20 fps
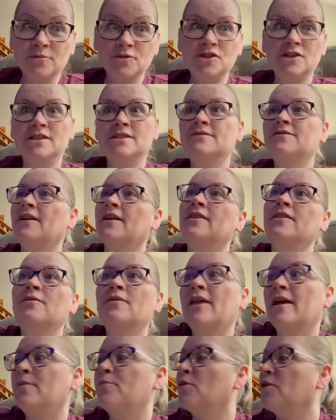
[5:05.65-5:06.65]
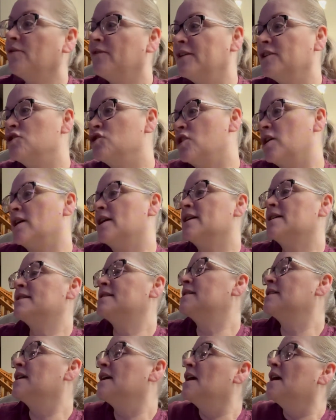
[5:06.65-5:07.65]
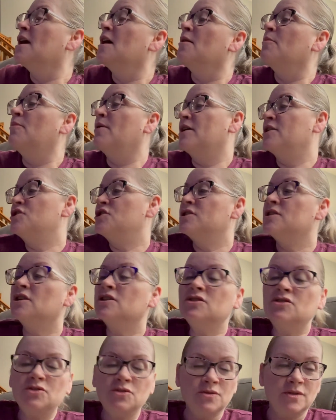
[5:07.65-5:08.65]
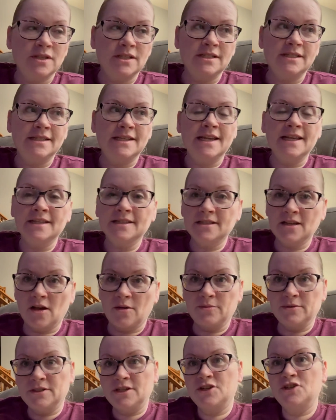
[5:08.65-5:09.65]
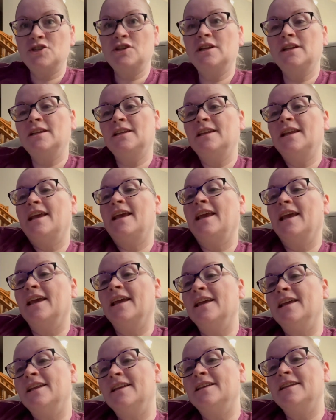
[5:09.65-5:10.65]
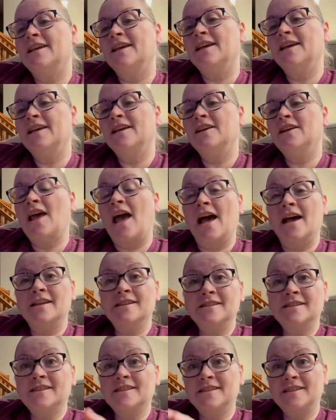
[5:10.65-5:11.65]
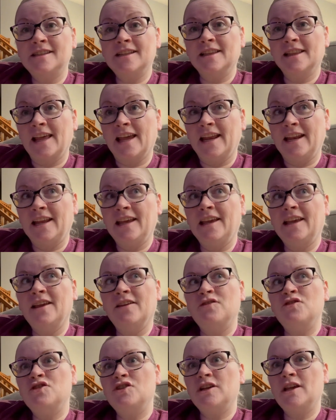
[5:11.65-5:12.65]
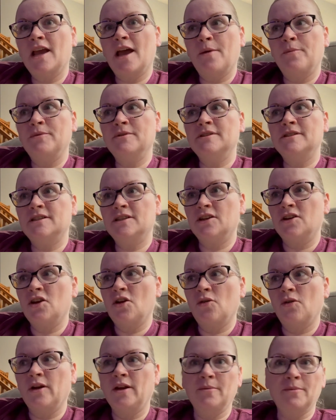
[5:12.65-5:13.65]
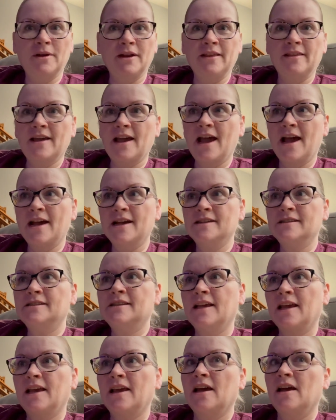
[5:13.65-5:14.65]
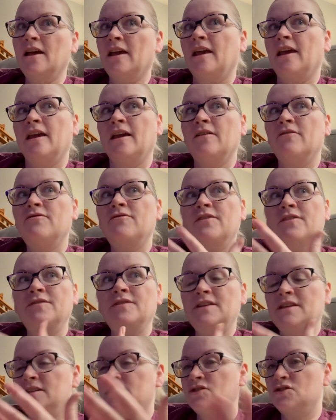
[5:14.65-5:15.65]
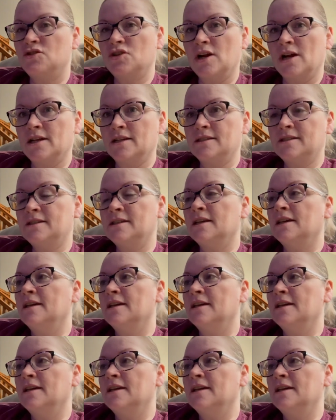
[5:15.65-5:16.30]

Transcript: She's finding the like perfect dress, but she's also doing this dance competition and asks the lady if she happens to know anybody that has like a 50s dress.